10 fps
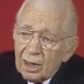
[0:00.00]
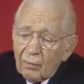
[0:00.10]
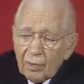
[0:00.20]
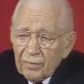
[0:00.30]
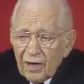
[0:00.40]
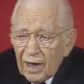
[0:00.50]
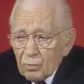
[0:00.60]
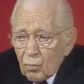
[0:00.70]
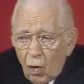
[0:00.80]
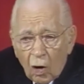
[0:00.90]
Now, we've
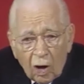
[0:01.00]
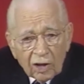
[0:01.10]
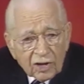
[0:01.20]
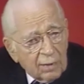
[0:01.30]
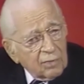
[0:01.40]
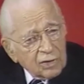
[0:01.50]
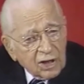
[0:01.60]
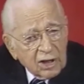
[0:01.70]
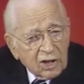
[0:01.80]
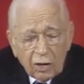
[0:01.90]
had wars ever
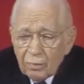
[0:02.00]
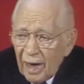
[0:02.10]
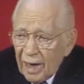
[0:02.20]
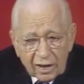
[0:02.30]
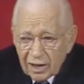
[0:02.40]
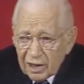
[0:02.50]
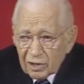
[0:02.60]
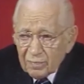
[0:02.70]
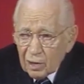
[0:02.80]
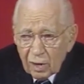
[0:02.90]
since humanity
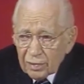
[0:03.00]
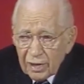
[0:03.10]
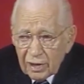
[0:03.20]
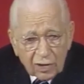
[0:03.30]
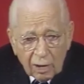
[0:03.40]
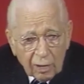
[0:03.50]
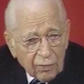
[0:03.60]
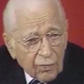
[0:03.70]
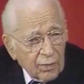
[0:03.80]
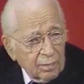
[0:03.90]
has been on this
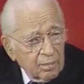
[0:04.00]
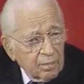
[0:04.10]
earth.